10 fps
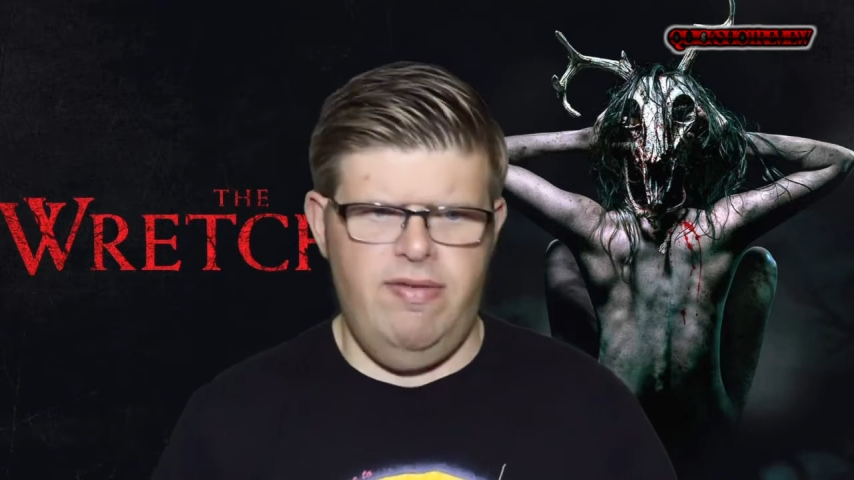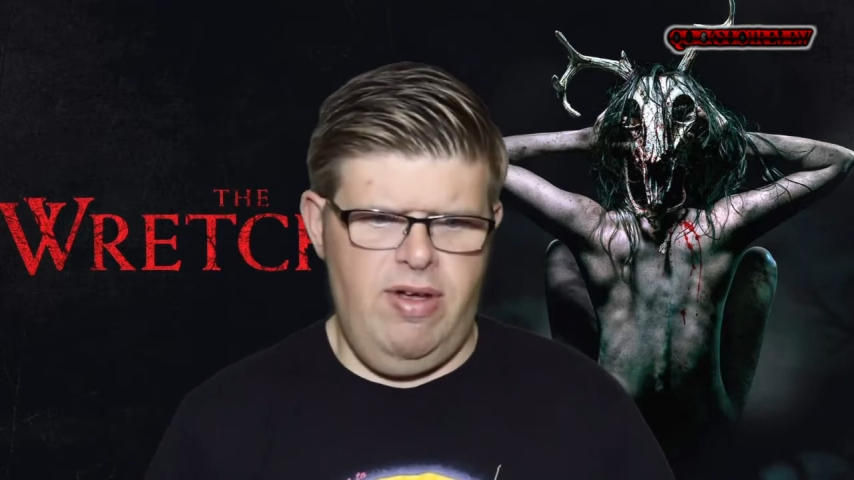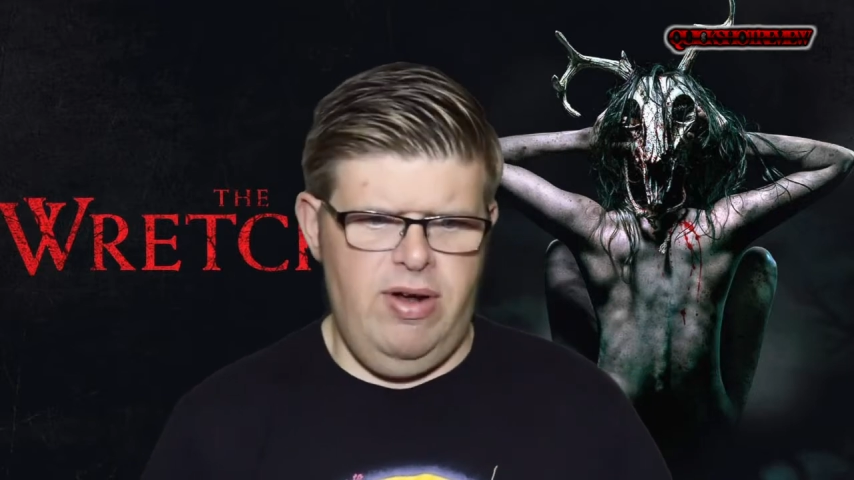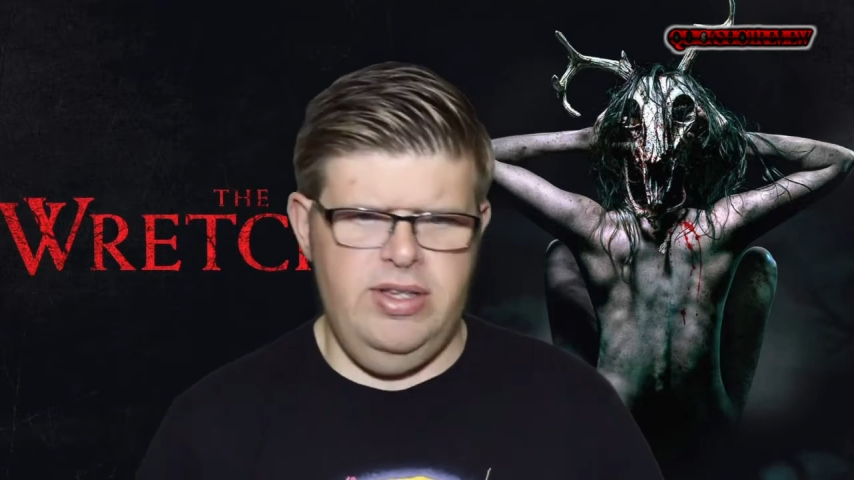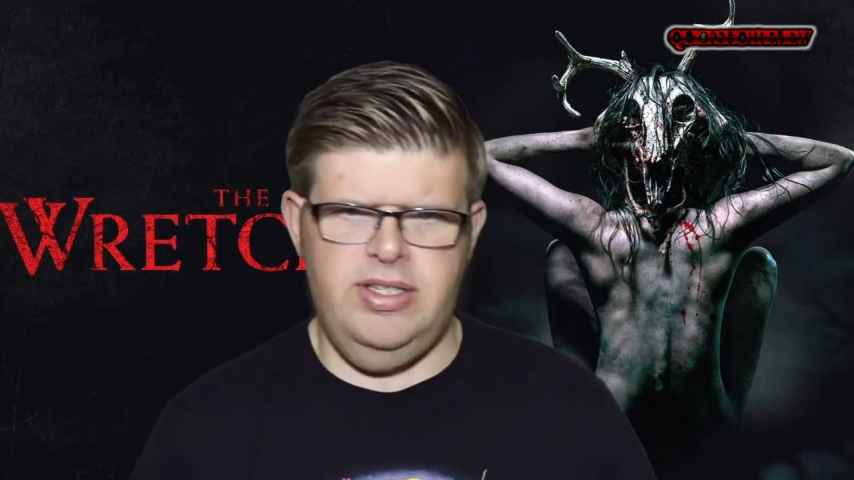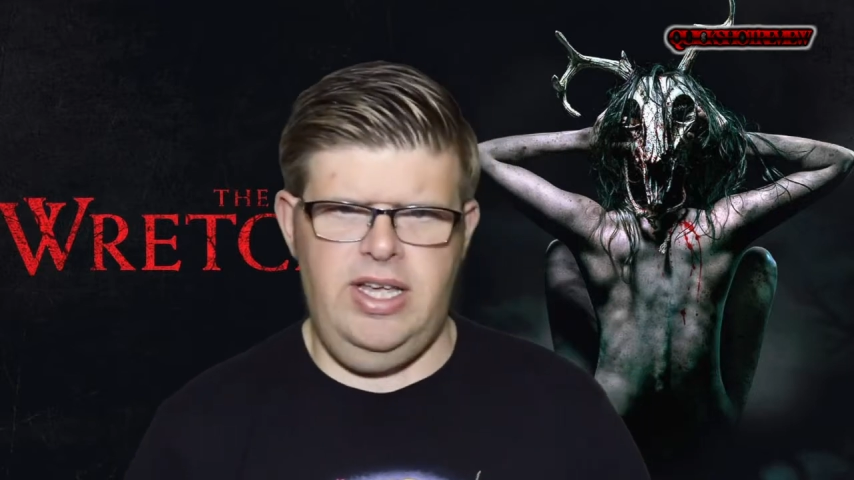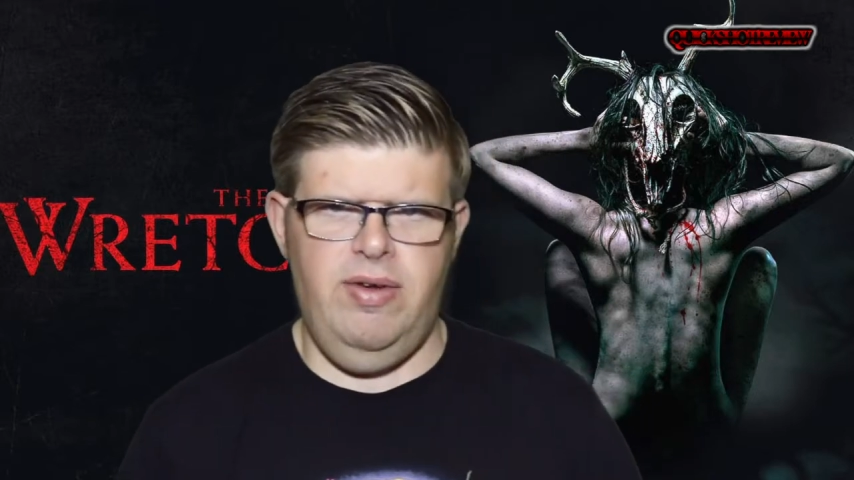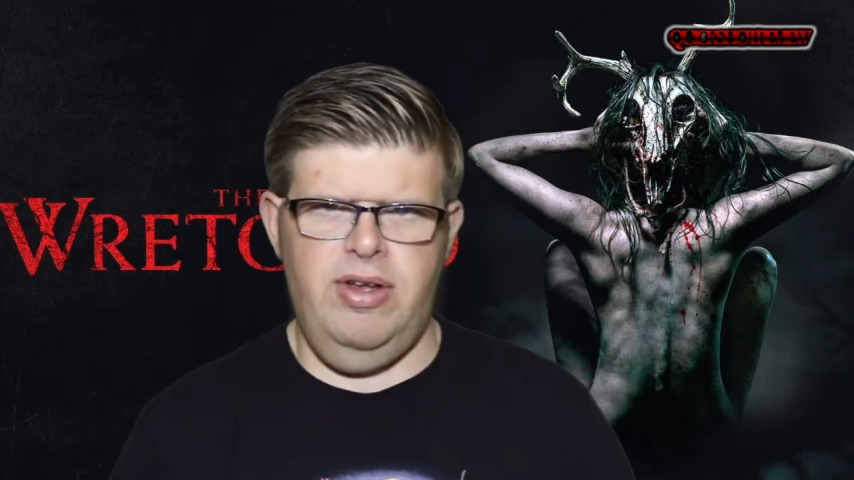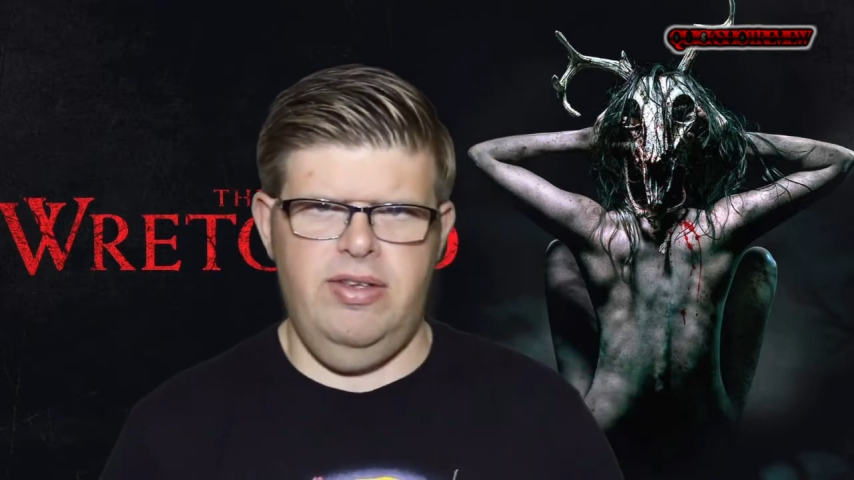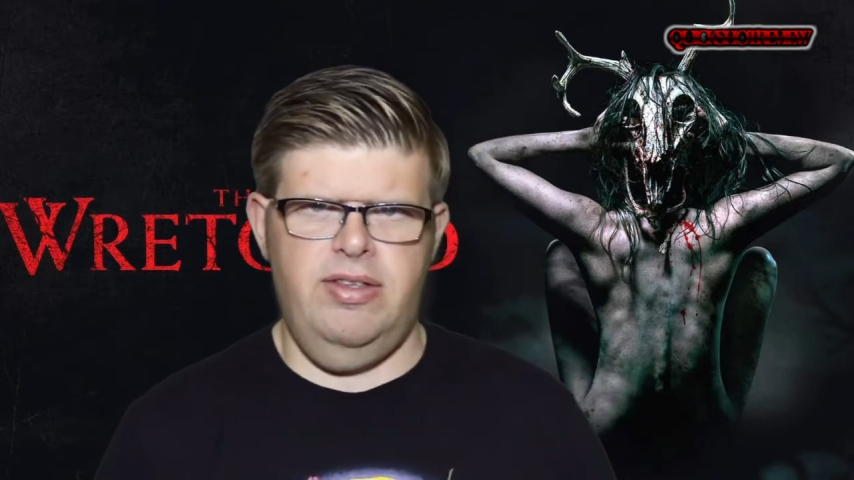a very
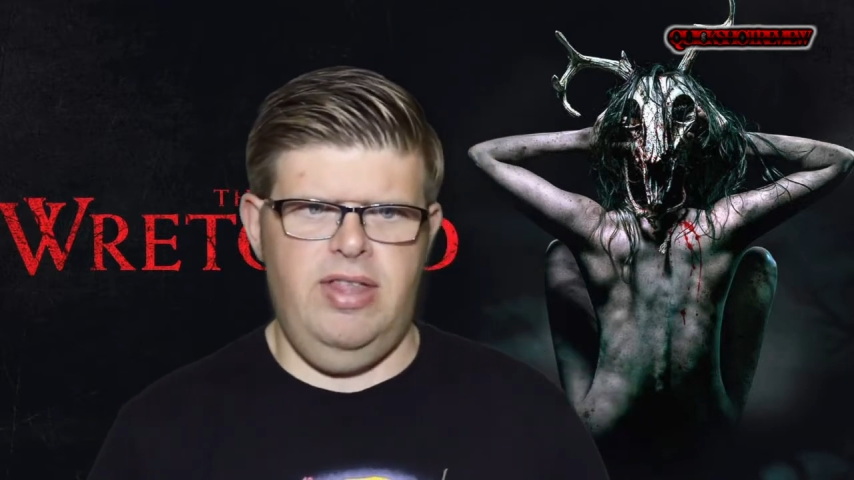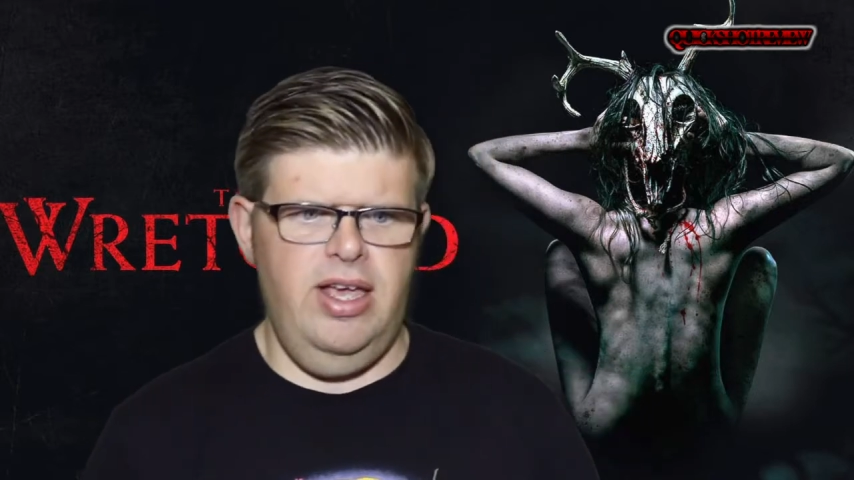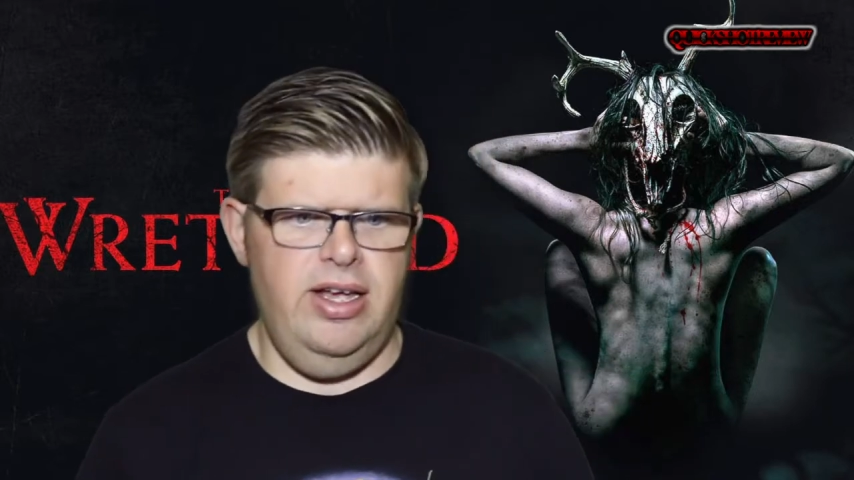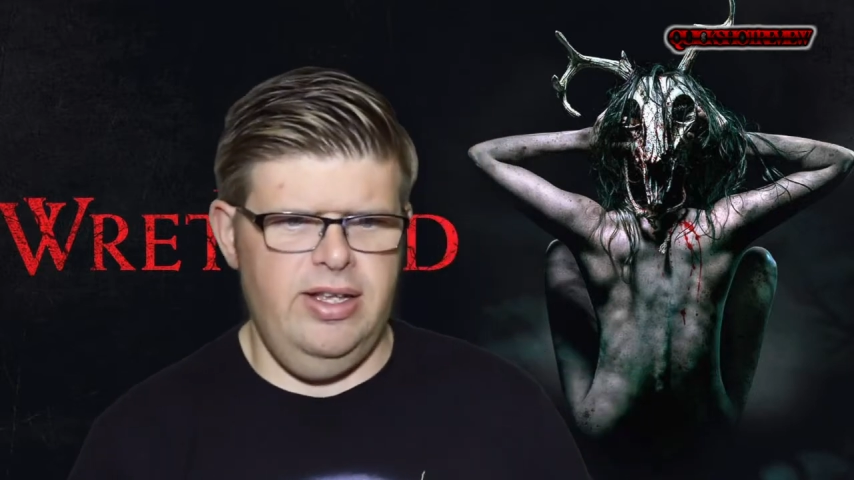serious thing.